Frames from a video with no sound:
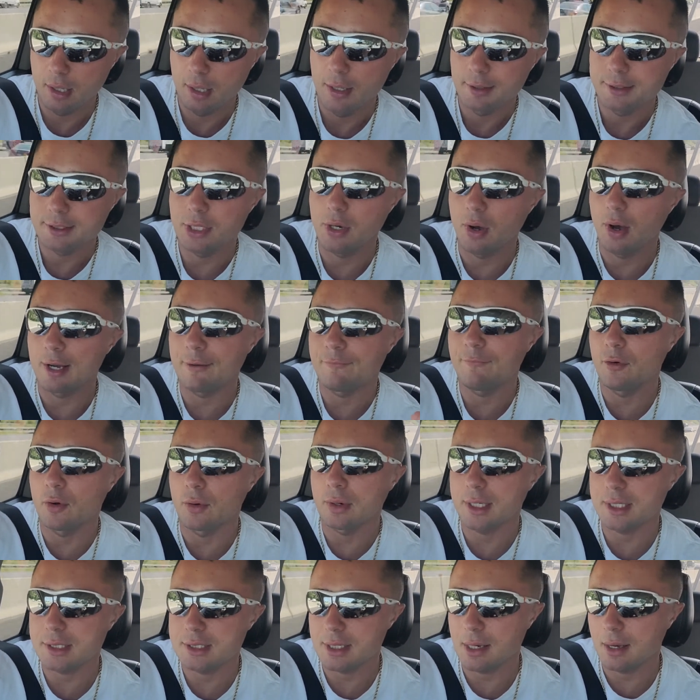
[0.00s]
So I
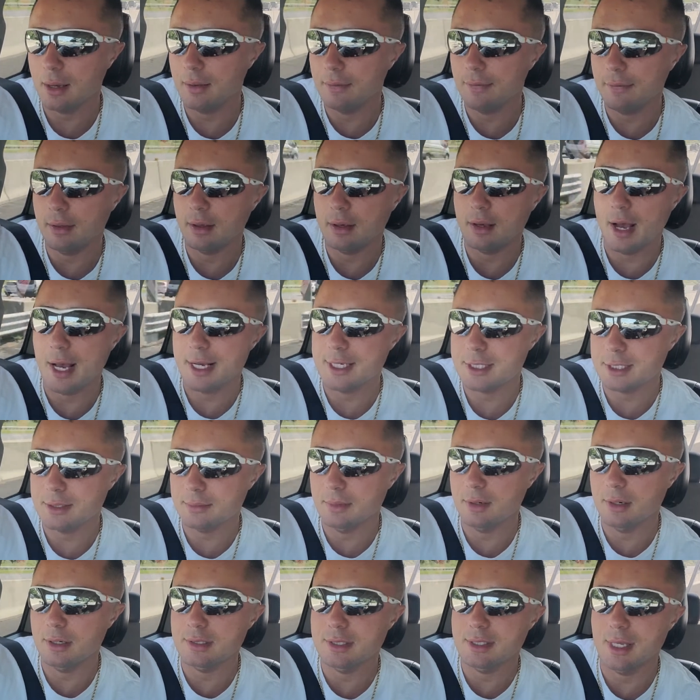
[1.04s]
focus on
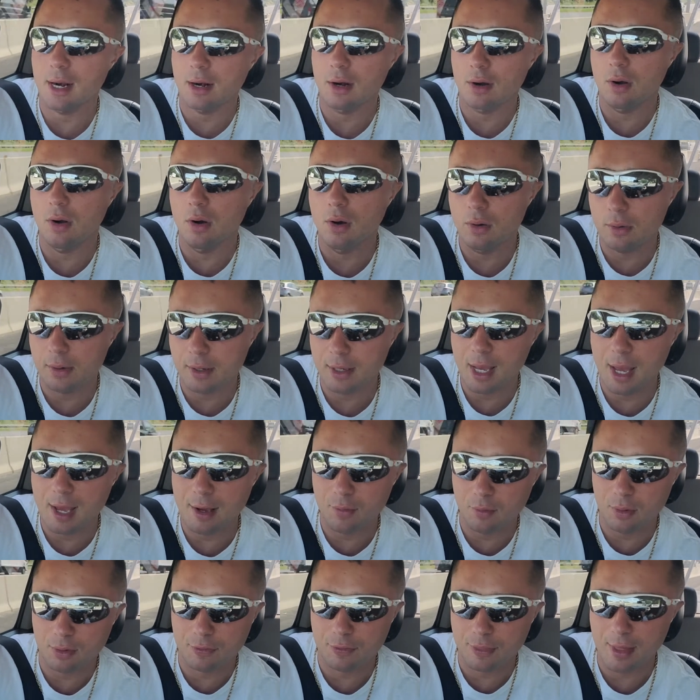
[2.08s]
customers that are okay
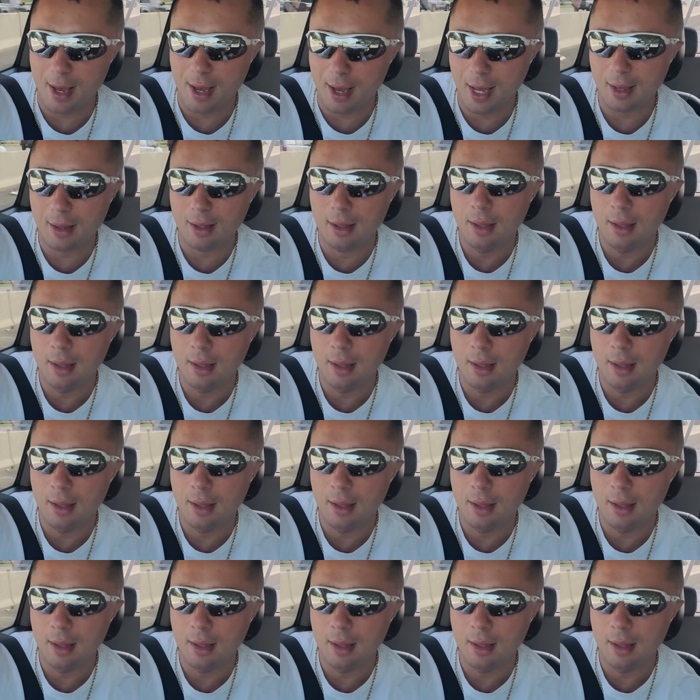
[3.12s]
with that.